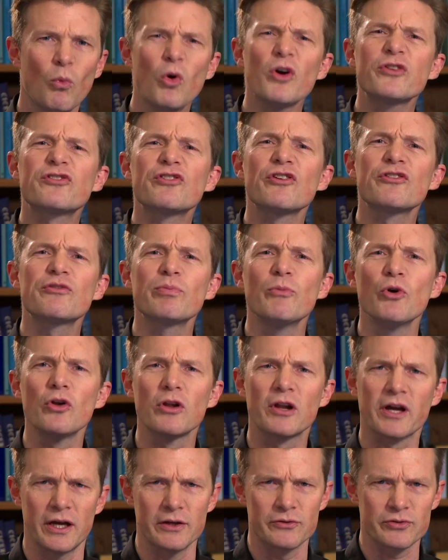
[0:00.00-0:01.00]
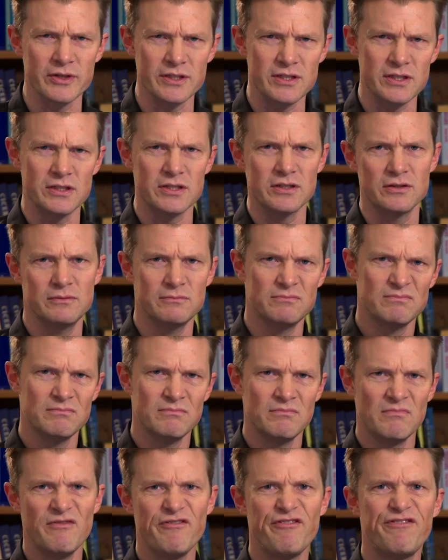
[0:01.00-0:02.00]
What's a small country to do?
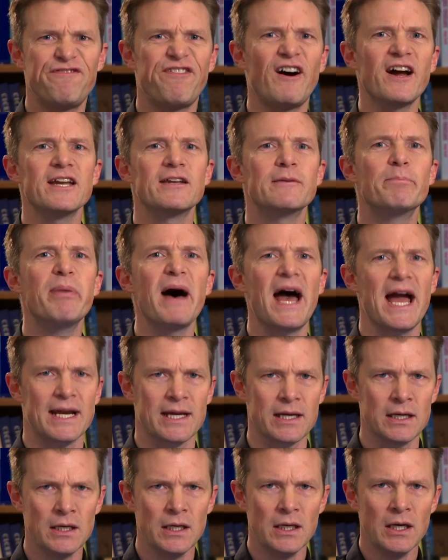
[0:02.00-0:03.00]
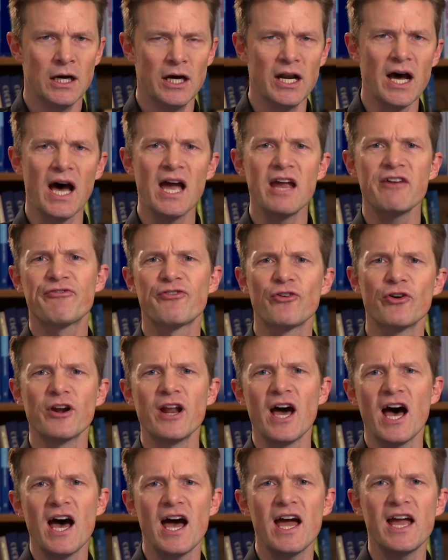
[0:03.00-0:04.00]
Fight back. An eye for
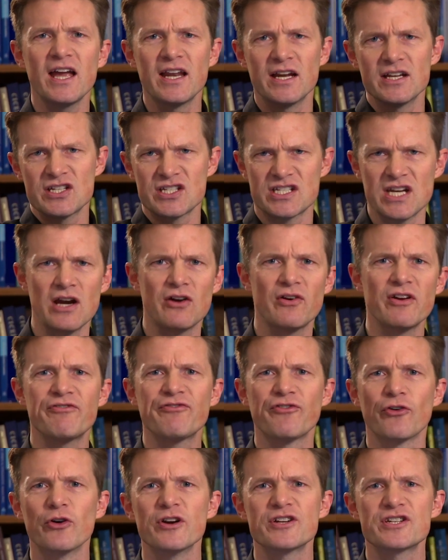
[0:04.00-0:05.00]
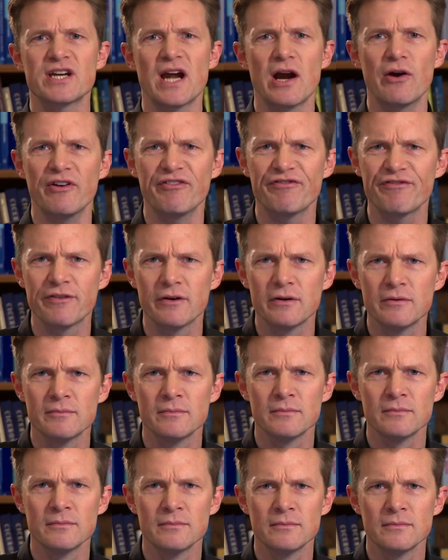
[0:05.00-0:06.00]
an eye and a tariff for a tariff.
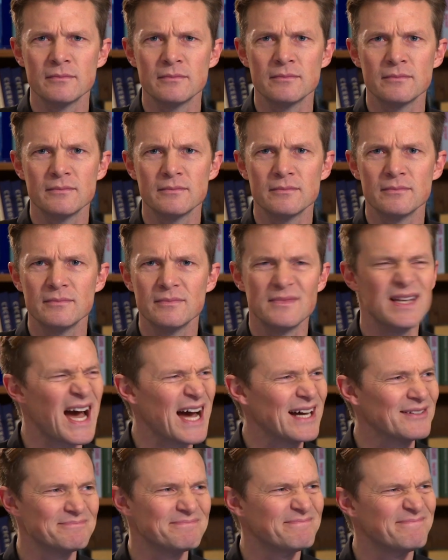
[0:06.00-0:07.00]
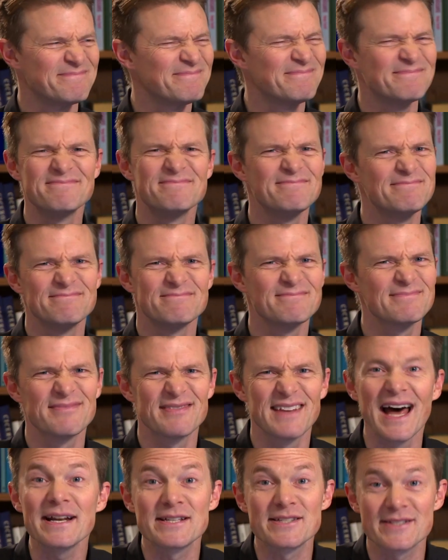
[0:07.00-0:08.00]
Nah,
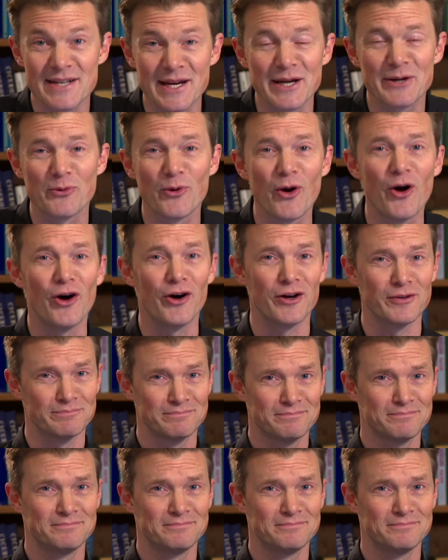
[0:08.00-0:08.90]
that's dead wrong.